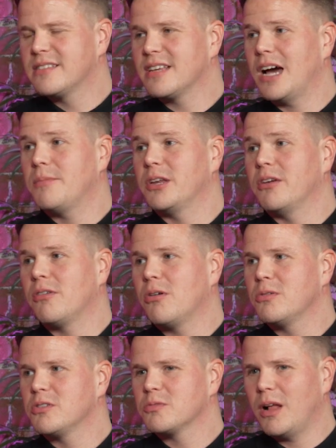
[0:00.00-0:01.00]
time on your
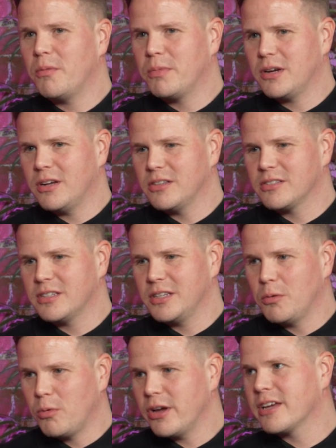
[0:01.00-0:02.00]
own as well, because
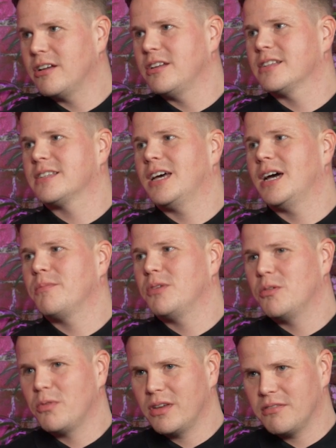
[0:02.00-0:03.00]
you're working all the time,
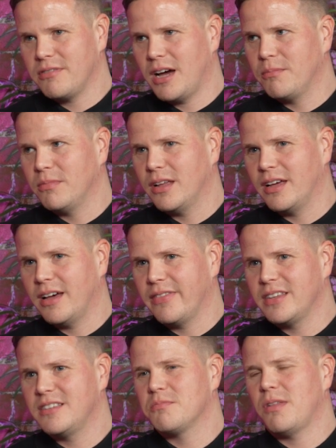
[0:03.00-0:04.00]
you're with your family, and
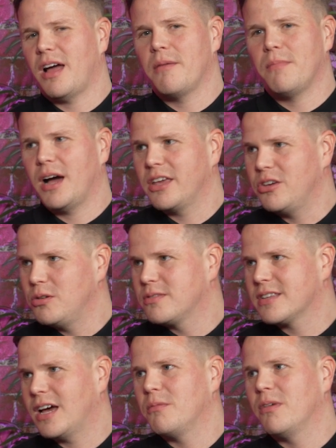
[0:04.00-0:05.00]
this is like my you
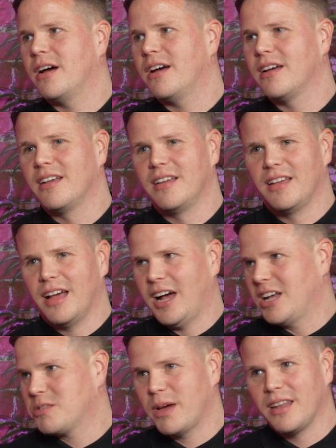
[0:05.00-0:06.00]
time where
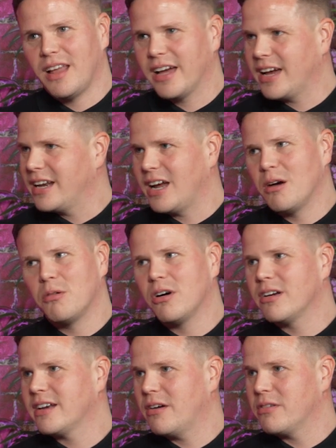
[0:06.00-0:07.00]
I spend like an hour
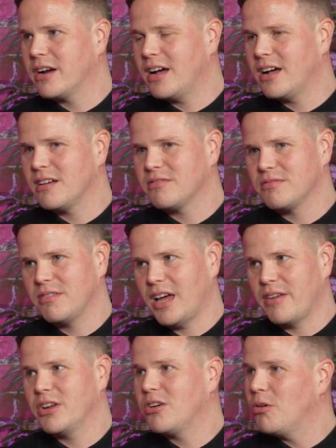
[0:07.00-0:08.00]
and a half
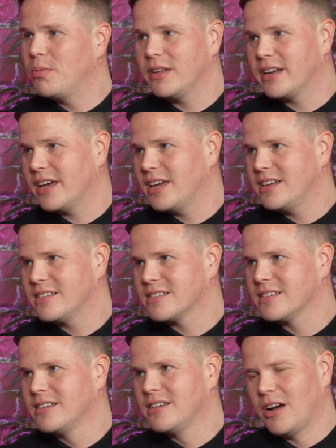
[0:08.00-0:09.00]
every couple of days
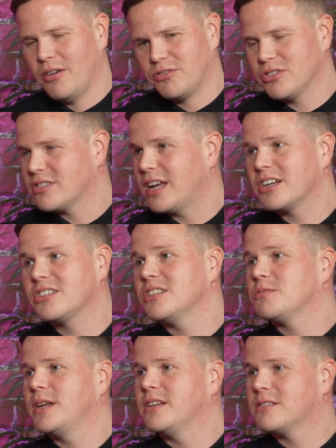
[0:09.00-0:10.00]
of just actually
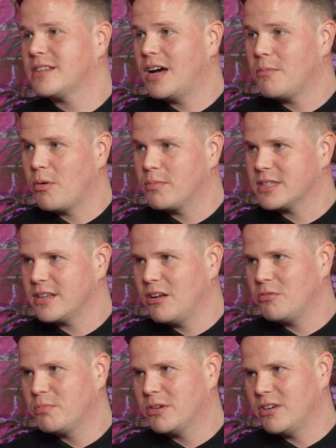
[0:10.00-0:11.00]
spending time on
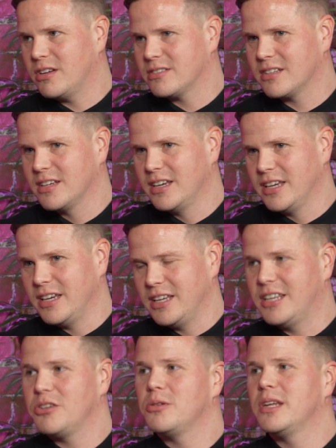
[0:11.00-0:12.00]
myself, because
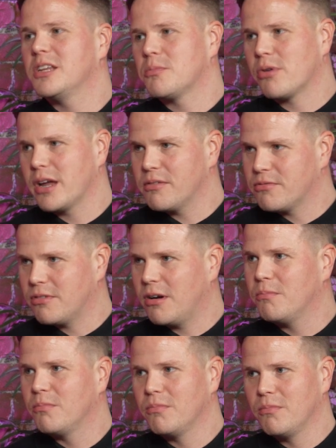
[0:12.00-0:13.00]
you do need a break
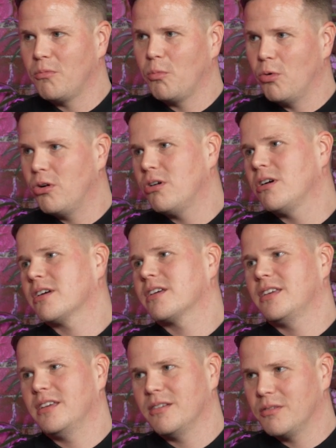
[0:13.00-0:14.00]
from work,
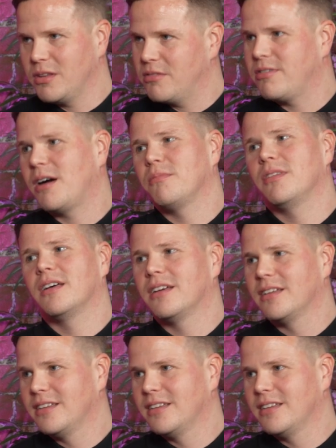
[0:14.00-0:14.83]
your family,